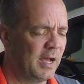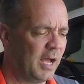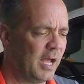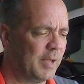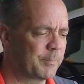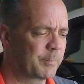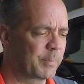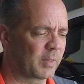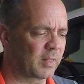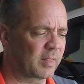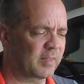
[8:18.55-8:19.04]
I
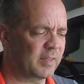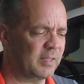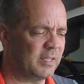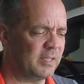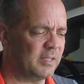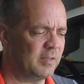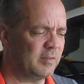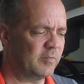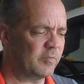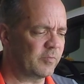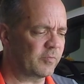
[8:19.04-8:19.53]

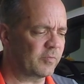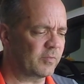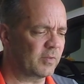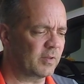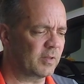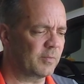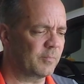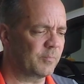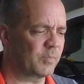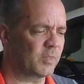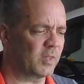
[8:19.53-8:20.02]
believe
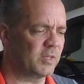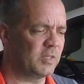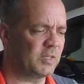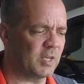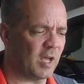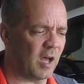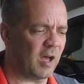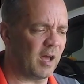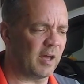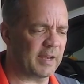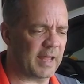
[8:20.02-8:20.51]
the
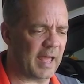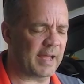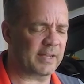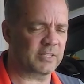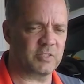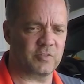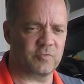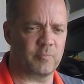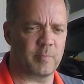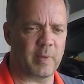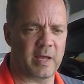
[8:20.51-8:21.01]

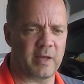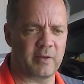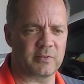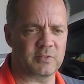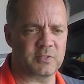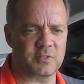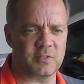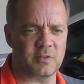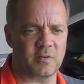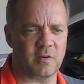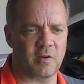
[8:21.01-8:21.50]
non-active
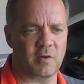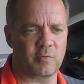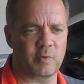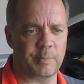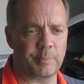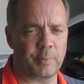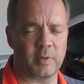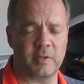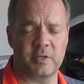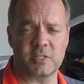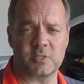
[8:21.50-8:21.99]
mounts, there are
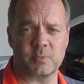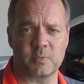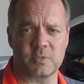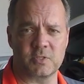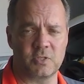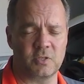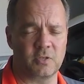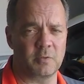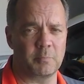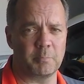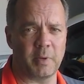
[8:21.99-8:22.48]

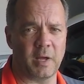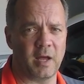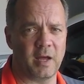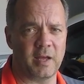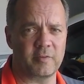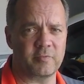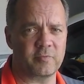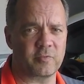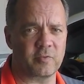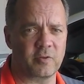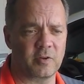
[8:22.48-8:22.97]
replacements you can
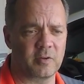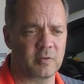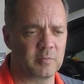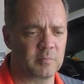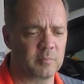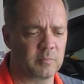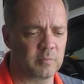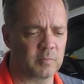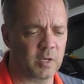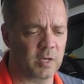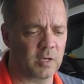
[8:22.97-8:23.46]
buy
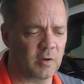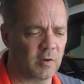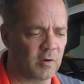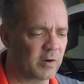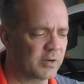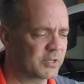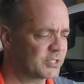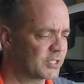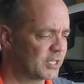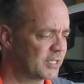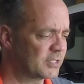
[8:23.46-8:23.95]
from
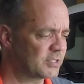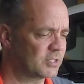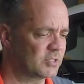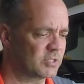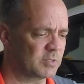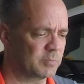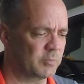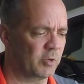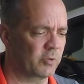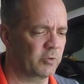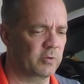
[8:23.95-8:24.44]
RSS and
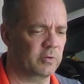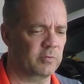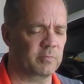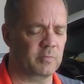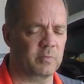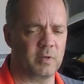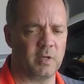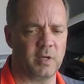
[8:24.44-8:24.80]
some other